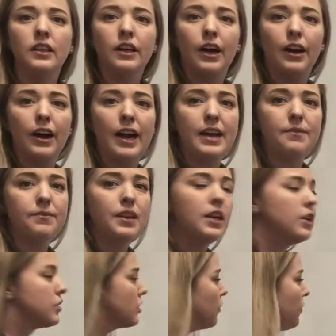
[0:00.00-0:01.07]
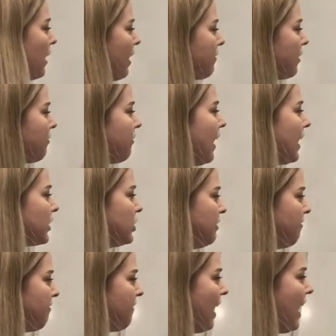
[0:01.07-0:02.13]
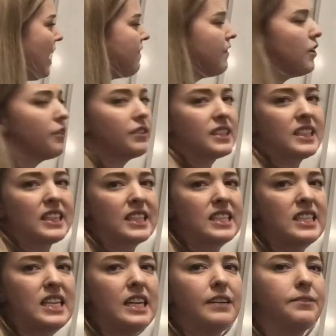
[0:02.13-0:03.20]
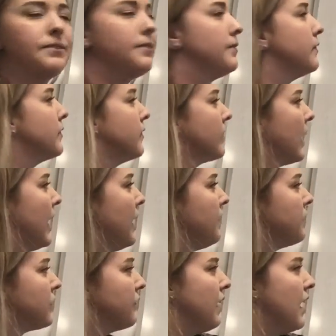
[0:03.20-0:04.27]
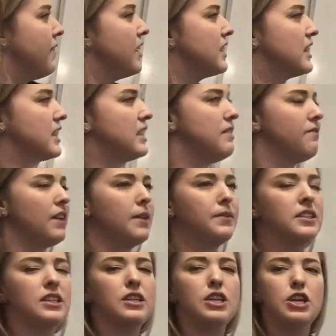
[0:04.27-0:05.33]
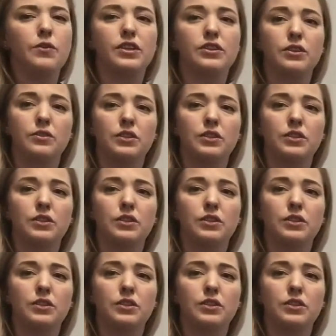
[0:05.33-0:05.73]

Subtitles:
All right, so we have our fraction 5 over 16. Okay, so 5 out of 16 families in the U.S. own